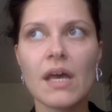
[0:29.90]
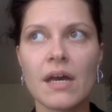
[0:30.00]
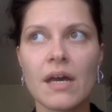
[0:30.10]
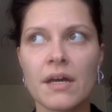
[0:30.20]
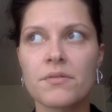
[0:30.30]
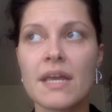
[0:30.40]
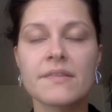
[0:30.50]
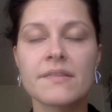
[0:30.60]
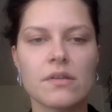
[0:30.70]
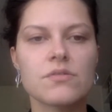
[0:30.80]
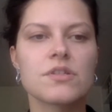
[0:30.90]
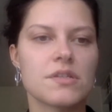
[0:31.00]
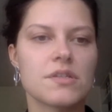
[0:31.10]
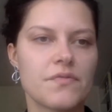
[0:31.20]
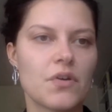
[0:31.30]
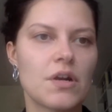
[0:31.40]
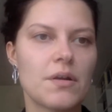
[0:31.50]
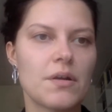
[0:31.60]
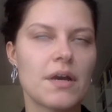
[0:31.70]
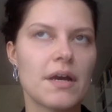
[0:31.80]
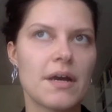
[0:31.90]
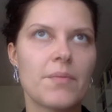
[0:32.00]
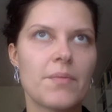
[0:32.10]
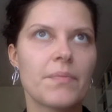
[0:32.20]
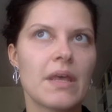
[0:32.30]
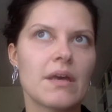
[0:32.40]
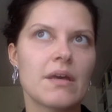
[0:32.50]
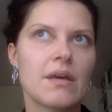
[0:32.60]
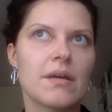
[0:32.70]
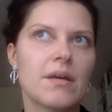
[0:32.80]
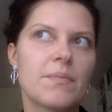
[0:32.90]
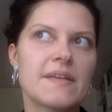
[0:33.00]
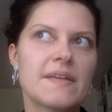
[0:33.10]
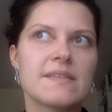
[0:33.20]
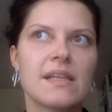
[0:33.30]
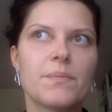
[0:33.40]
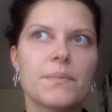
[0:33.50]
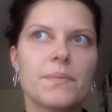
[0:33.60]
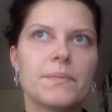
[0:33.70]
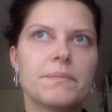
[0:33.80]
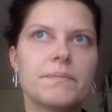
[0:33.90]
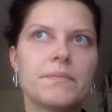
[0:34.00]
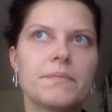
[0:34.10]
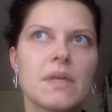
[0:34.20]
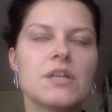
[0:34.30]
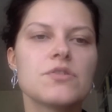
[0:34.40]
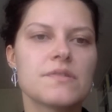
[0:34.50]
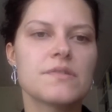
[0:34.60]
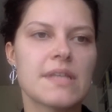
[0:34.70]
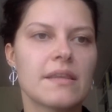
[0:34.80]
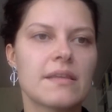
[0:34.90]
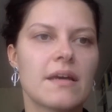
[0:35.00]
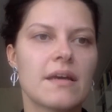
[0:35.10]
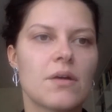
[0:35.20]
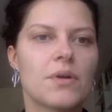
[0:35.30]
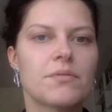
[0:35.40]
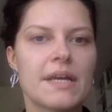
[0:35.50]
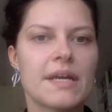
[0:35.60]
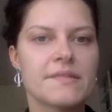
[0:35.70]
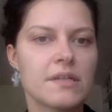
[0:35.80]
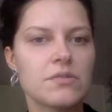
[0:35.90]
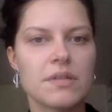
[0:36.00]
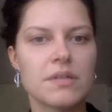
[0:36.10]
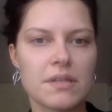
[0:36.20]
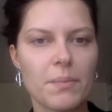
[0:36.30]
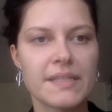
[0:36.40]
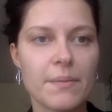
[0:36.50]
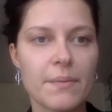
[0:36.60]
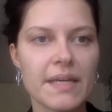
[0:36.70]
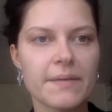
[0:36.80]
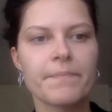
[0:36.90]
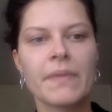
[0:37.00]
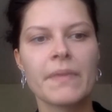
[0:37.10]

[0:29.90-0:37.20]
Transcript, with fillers: uh, create solutions for uh, basically um, issues that uh, were rising during the pandemic.